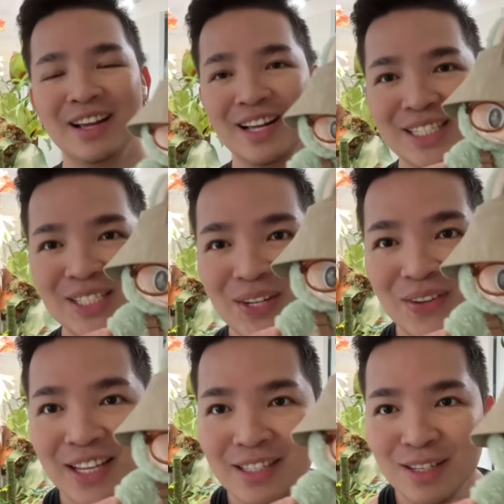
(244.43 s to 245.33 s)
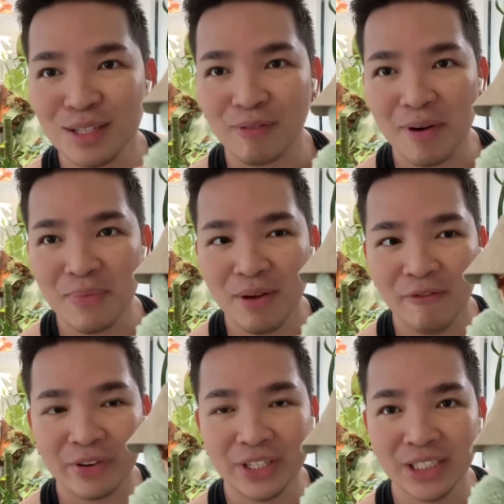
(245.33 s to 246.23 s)
So this is from the
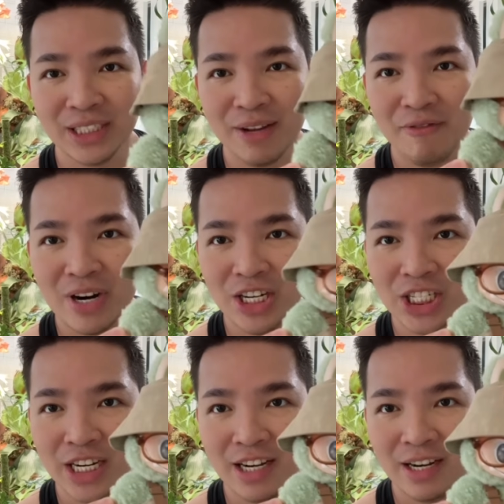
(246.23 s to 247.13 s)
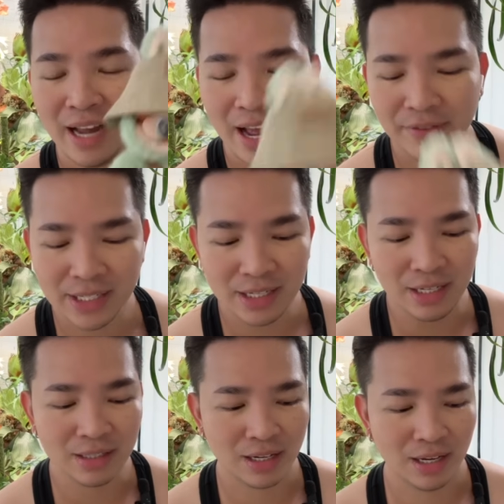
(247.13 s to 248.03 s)
first version. Have a
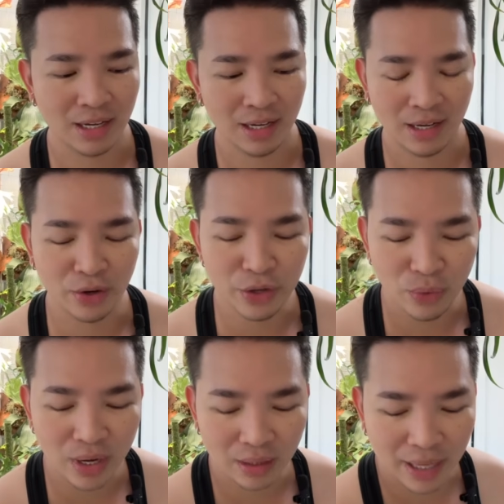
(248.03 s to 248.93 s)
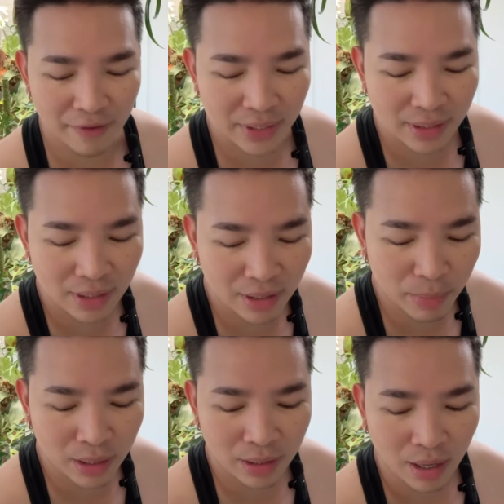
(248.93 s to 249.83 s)
seat. Or no, not have a seat,
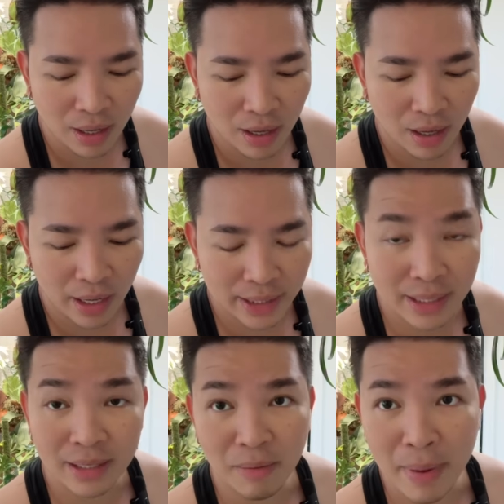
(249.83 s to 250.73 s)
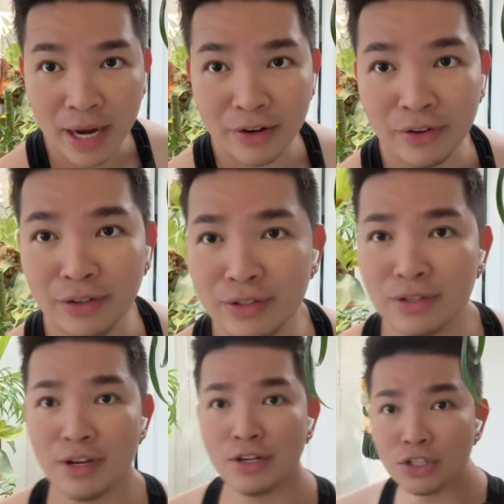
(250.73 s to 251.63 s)
but exciting macarons.
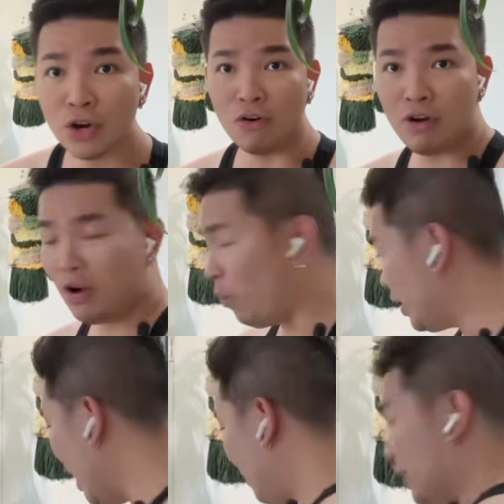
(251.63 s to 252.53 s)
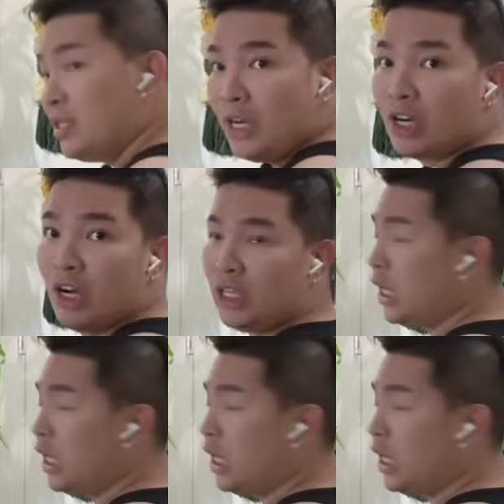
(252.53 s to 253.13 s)
So what happens here on the